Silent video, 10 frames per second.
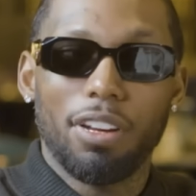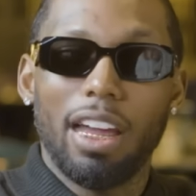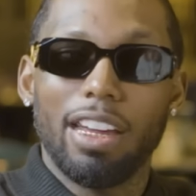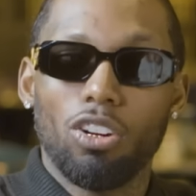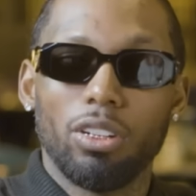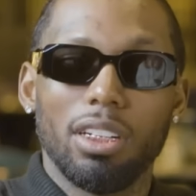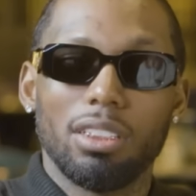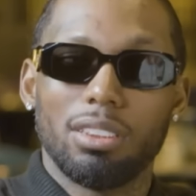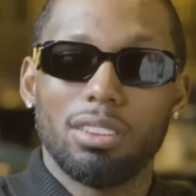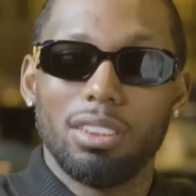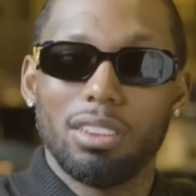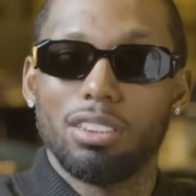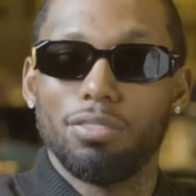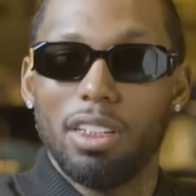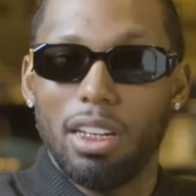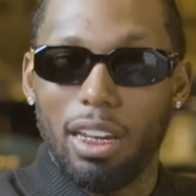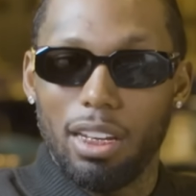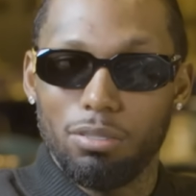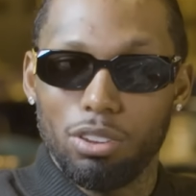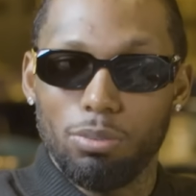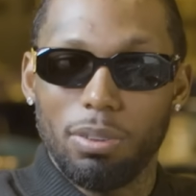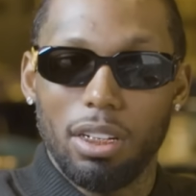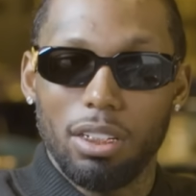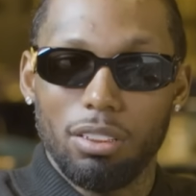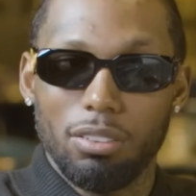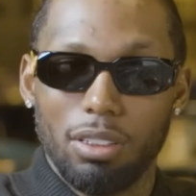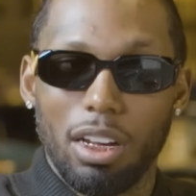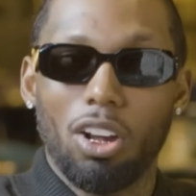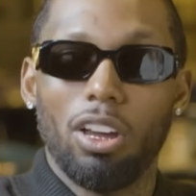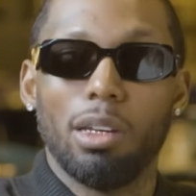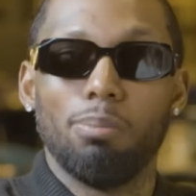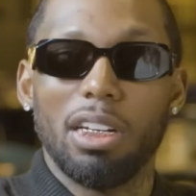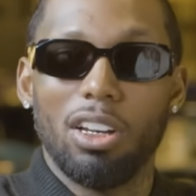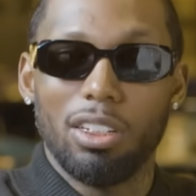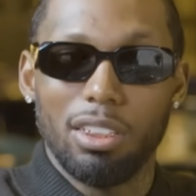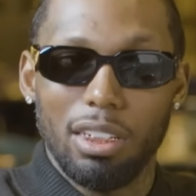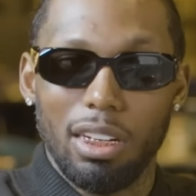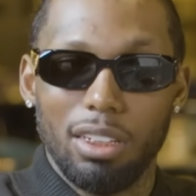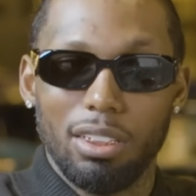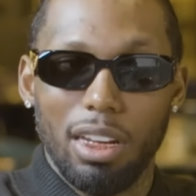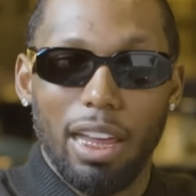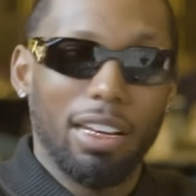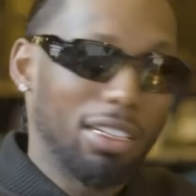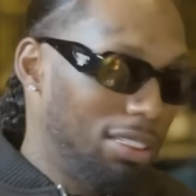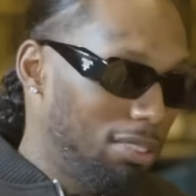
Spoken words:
the iconicness of it, like, would you be like, yo, I clotted Bin Laden, and